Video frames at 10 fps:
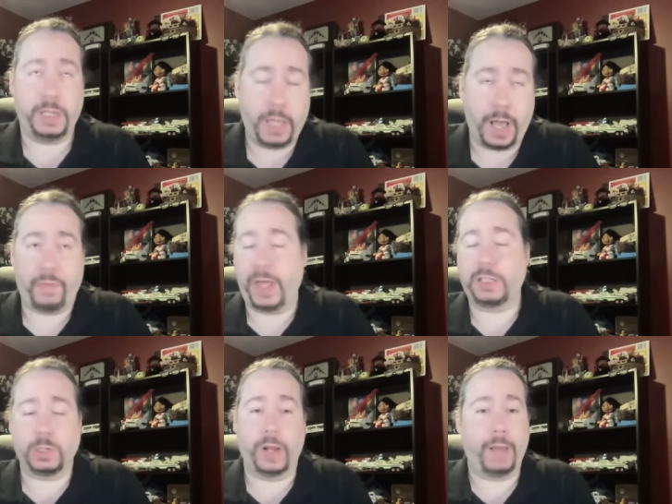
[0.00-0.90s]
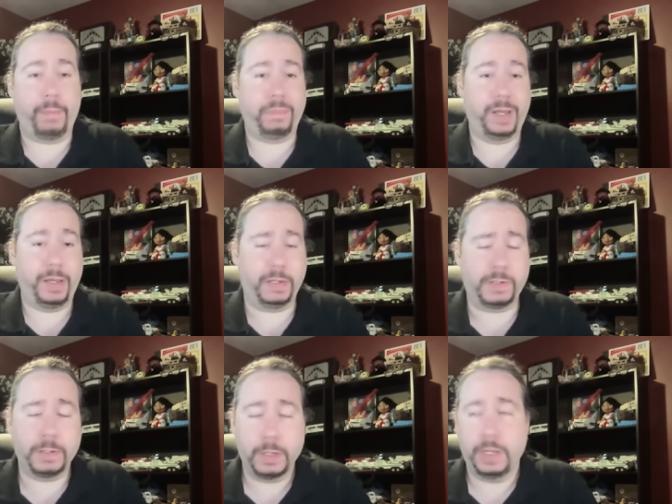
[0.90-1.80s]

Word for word: yeah, that's a rapid pace.